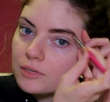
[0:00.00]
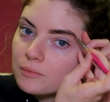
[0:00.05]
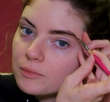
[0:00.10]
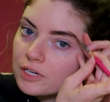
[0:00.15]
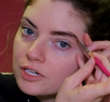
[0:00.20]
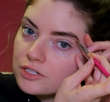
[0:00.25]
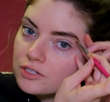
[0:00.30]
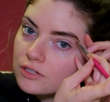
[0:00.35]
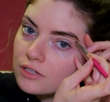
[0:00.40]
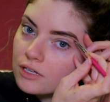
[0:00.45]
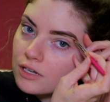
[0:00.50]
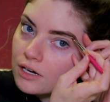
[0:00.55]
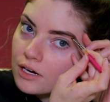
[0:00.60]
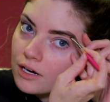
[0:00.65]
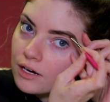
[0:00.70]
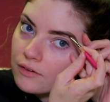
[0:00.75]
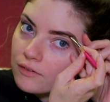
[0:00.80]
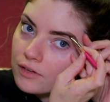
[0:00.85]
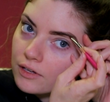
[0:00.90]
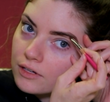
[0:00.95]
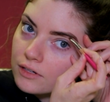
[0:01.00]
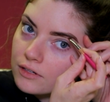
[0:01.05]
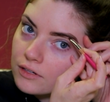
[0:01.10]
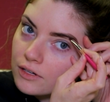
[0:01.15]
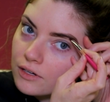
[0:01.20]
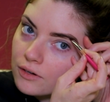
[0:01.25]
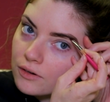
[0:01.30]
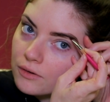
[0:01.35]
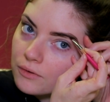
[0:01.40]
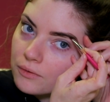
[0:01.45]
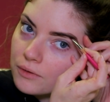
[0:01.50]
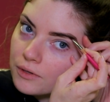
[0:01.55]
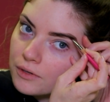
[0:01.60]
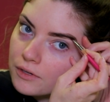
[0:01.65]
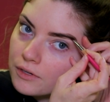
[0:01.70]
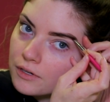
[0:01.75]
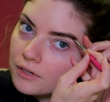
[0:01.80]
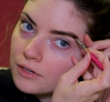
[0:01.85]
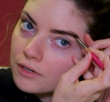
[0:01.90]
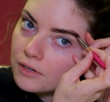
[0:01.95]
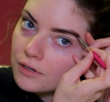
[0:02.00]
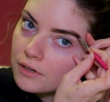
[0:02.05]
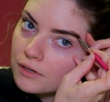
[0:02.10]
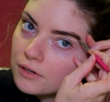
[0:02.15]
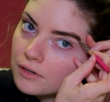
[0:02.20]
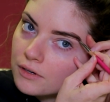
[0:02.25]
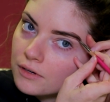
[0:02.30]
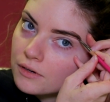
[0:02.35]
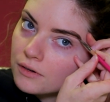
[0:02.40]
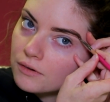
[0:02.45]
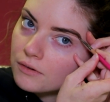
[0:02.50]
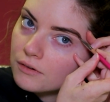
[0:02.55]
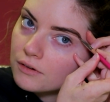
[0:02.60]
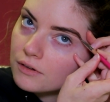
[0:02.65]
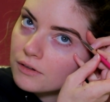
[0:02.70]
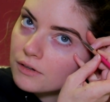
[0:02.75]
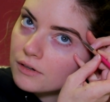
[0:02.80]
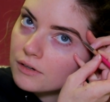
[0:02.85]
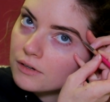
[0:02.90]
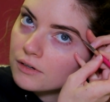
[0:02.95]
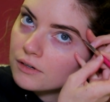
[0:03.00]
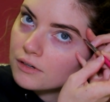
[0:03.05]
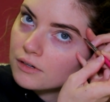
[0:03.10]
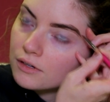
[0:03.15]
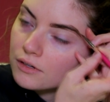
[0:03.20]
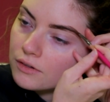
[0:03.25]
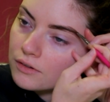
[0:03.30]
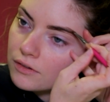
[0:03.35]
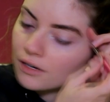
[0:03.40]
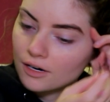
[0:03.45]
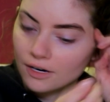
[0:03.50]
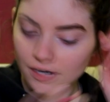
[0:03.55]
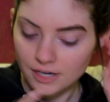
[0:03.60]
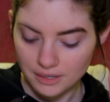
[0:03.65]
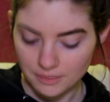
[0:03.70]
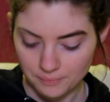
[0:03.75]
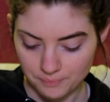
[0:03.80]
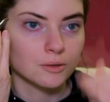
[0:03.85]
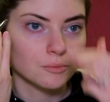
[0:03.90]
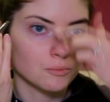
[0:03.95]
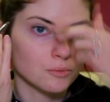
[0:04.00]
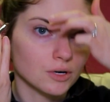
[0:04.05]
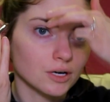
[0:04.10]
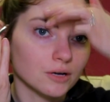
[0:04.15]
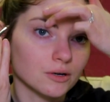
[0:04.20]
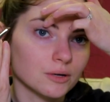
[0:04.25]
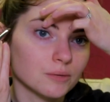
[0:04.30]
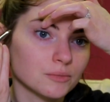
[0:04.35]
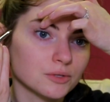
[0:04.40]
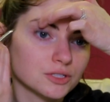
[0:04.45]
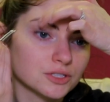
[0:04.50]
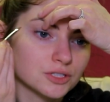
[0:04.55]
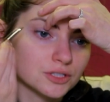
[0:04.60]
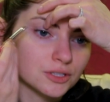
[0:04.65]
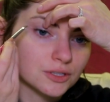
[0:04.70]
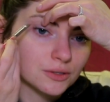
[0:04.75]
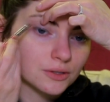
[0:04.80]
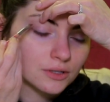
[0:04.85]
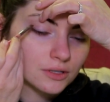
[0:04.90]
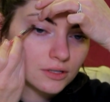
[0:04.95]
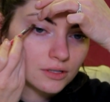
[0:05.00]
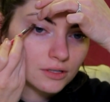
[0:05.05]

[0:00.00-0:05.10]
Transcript: to make sure that I have that tail really good, because... All right, brow number two.